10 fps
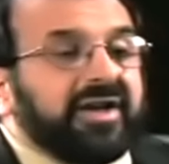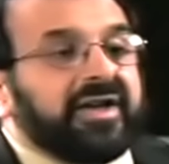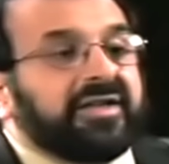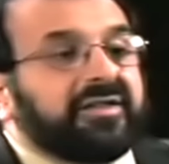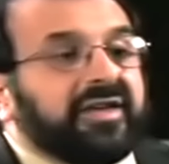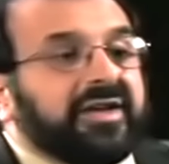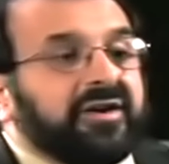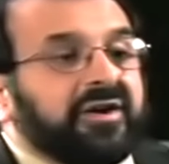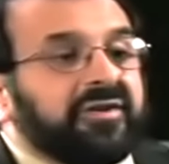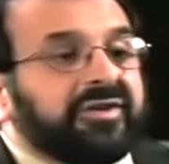and they
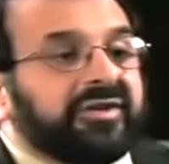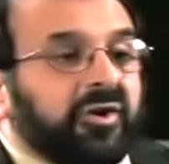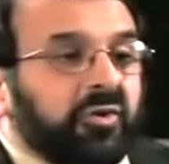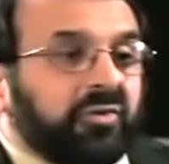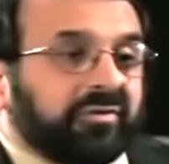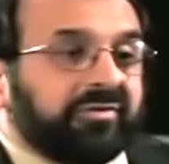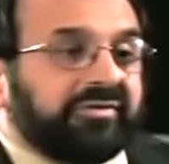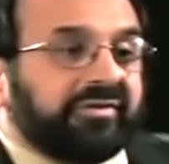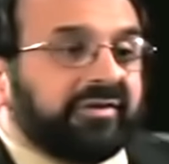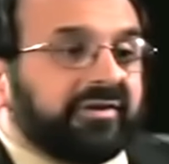are the
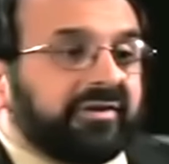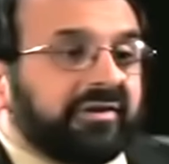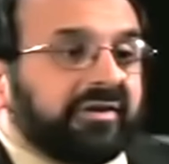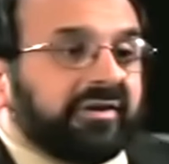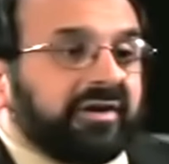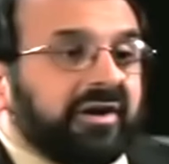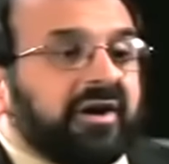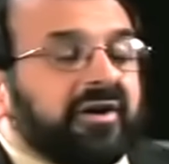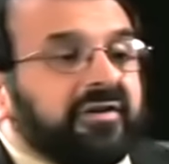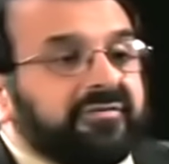goals
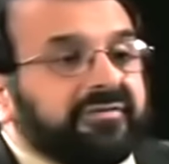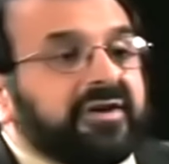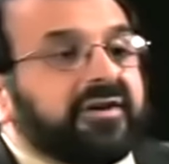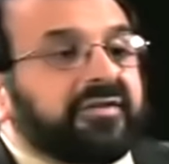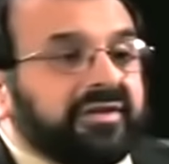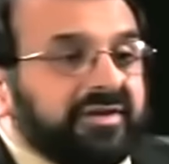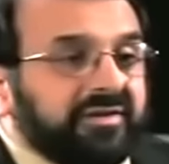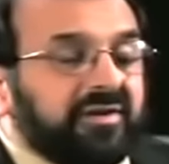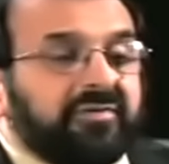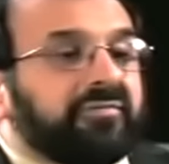of
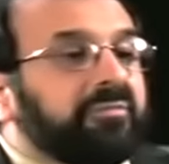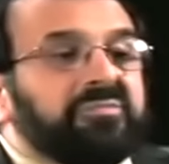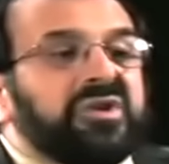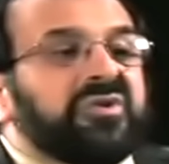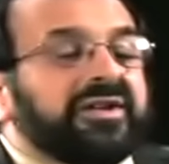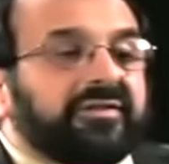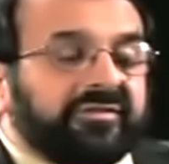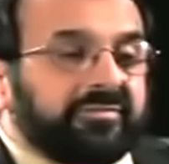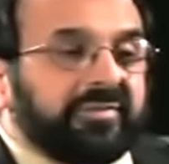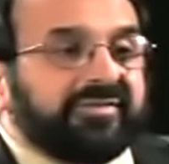millions
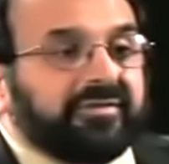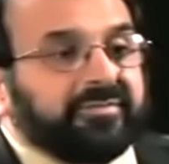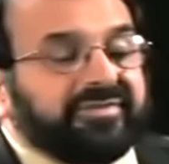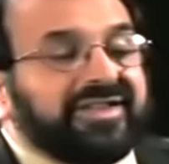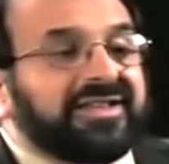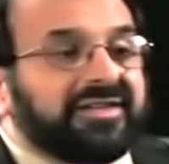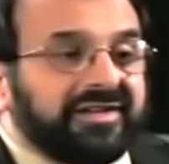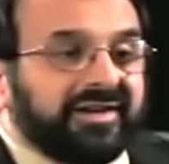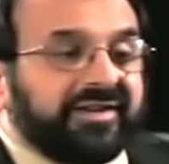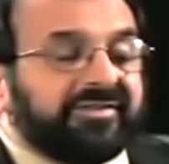of Muslims in the
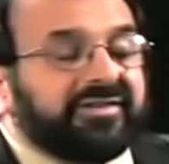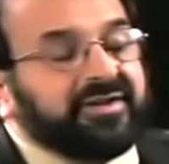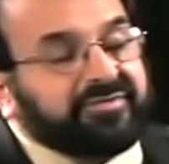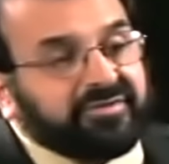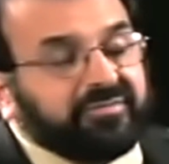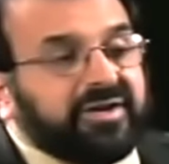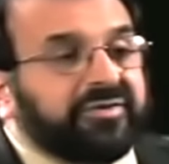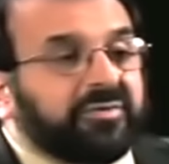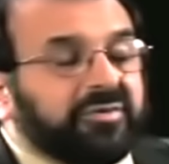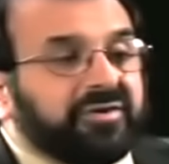United States and
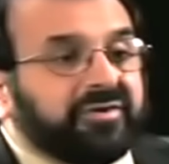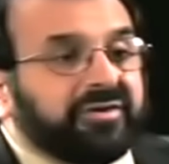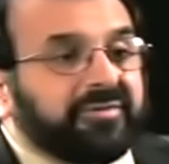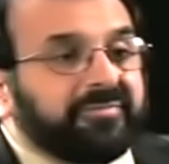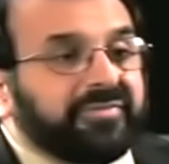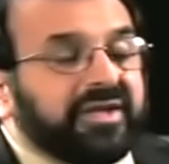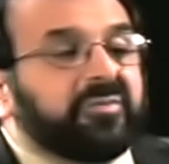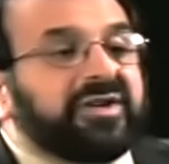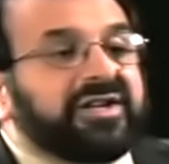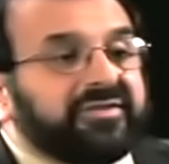around the world.
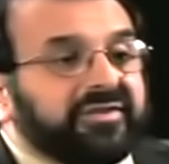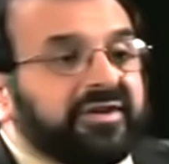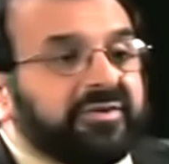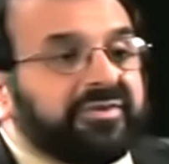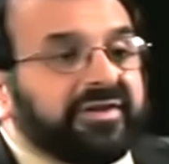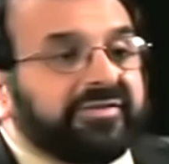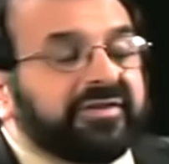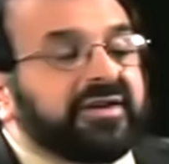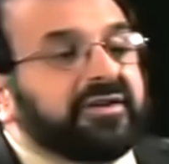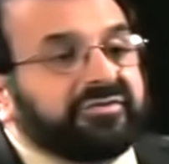We need to know this
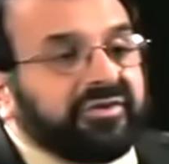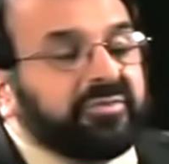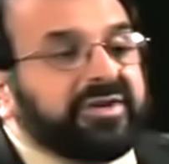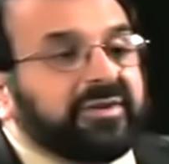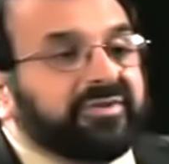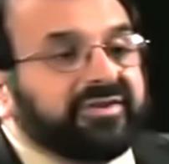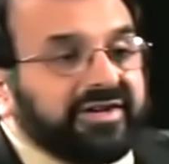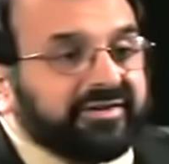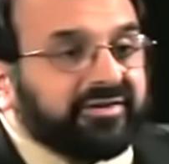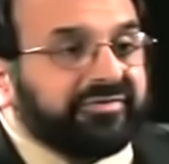so that we can
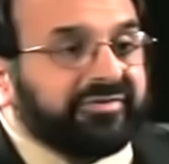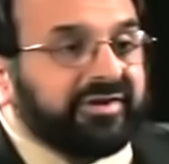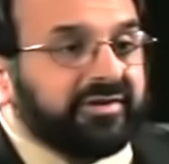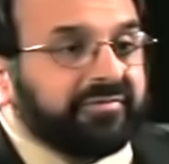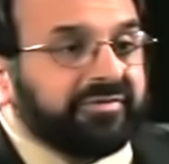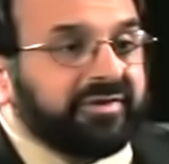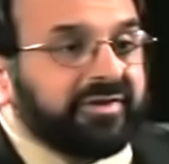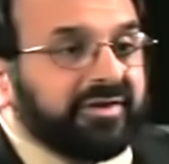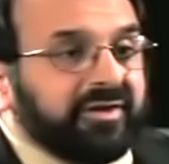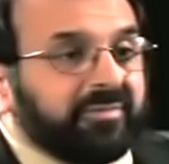protect ourselves.
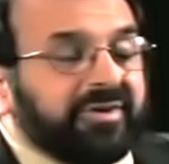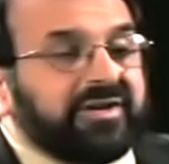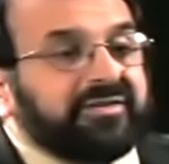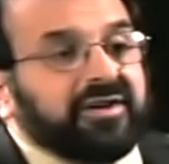But